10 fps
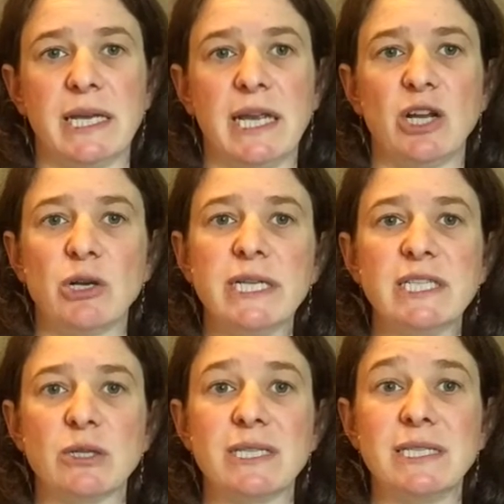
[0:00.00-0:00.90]
increase
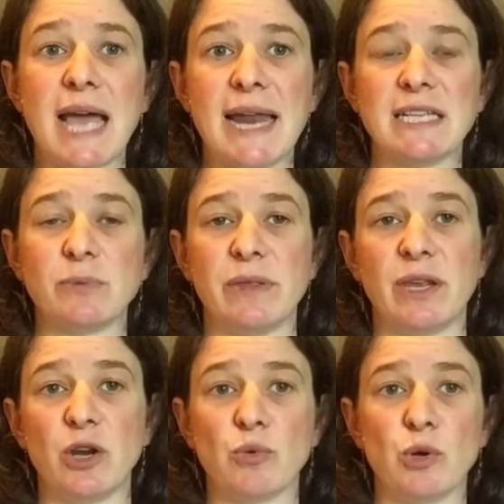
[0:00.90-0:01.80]
their status
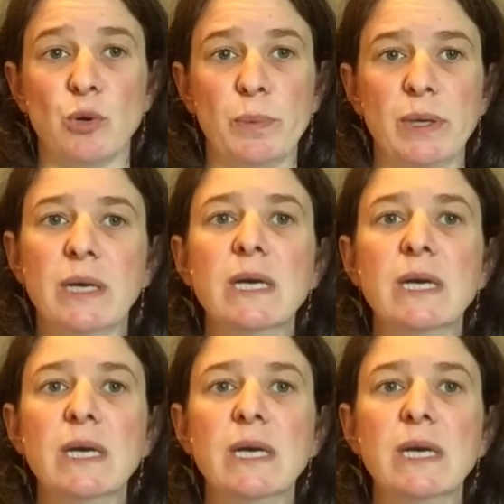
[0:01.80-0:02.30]
within a group.